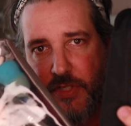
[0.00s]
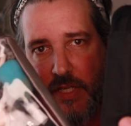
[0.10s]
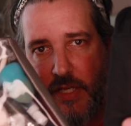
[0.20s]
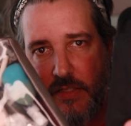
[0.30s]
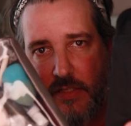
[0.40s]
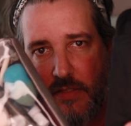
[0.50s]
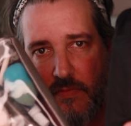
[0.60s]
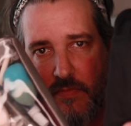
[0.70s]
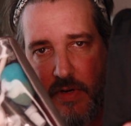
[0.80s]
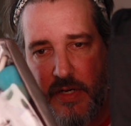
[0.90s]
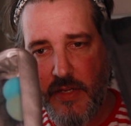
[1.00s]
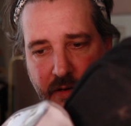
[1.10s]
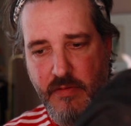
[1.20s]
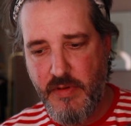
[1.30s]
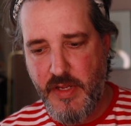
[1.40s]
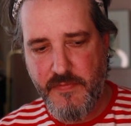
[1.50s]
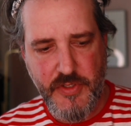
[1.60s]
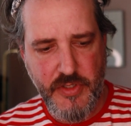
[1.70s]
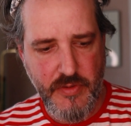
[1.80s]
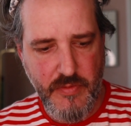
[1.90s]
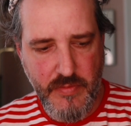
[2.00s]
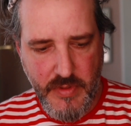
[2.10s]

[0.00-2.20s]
of kits right here. I have 2,